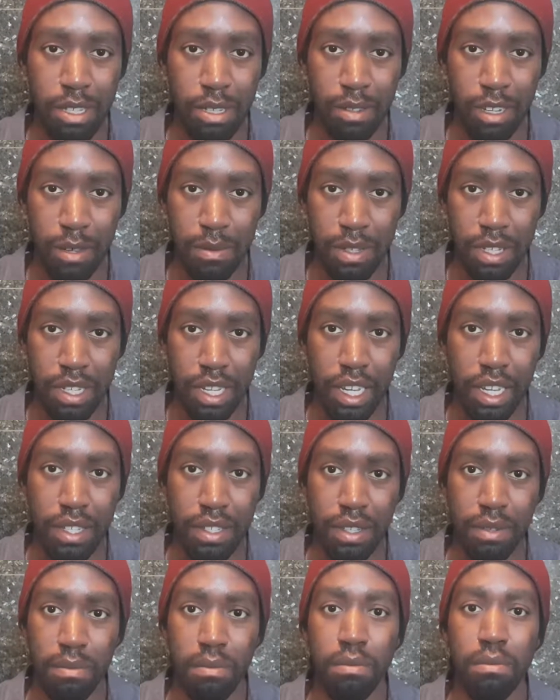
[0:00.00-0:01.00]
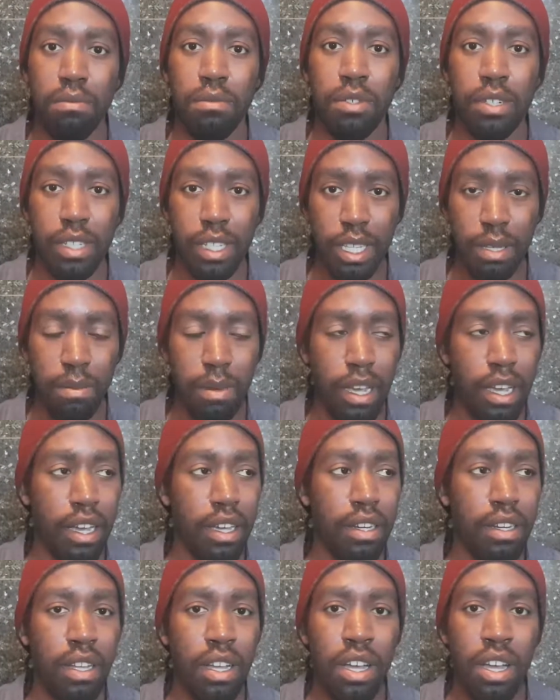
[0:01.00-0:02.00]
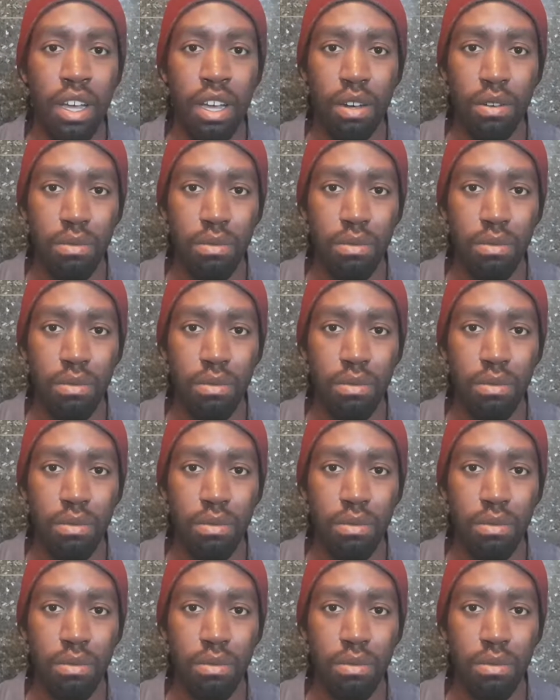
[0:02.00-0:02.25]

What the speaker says: sometimes it takes a really bad